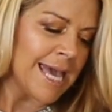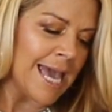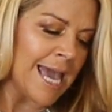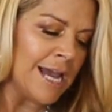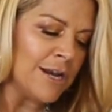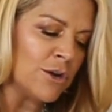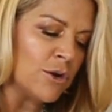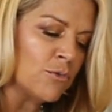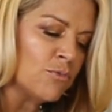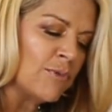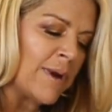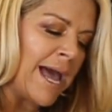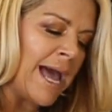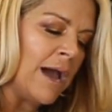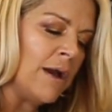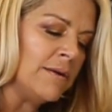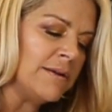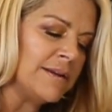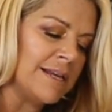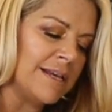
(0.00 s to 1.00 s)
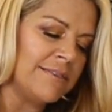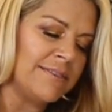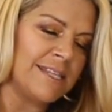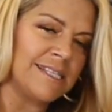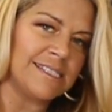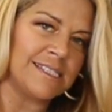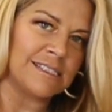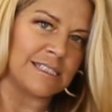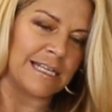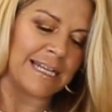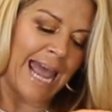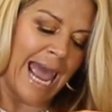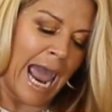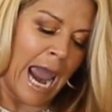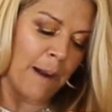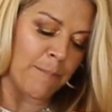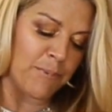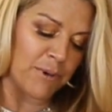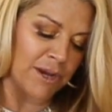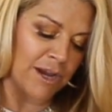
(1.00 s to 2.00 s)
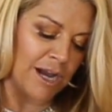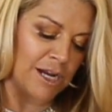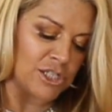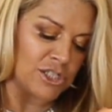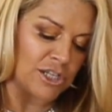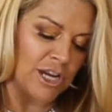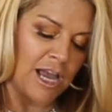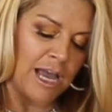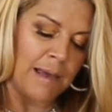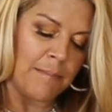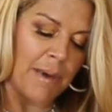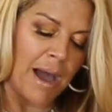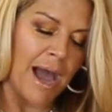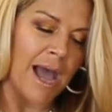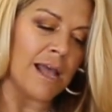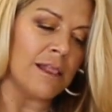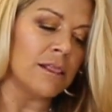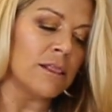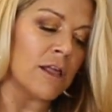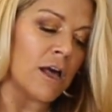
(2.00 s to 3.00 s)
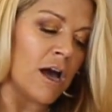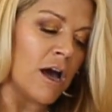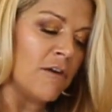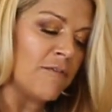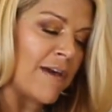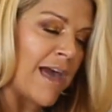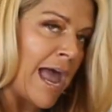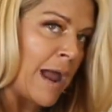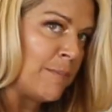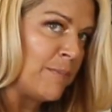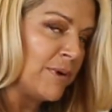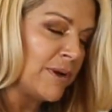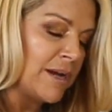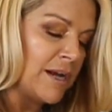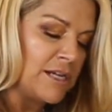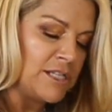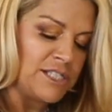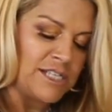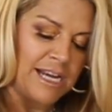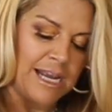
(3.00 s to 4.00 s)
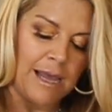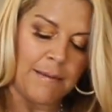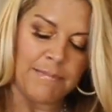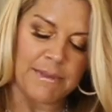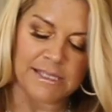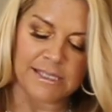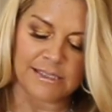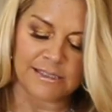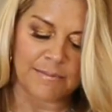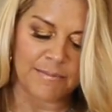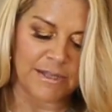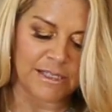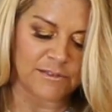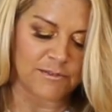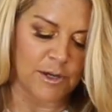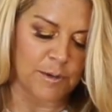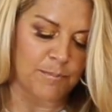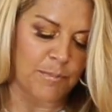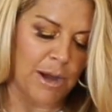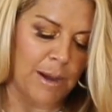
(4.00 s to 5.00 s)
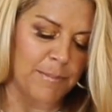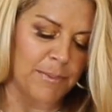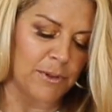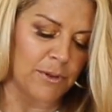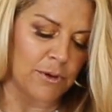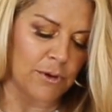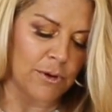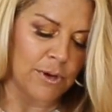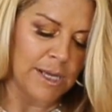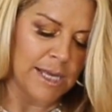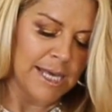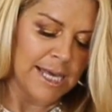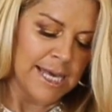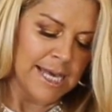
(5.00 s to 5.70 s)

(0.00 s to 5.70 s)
And around it, this is an apricot jam. I love apricot jam. This is something that's very popular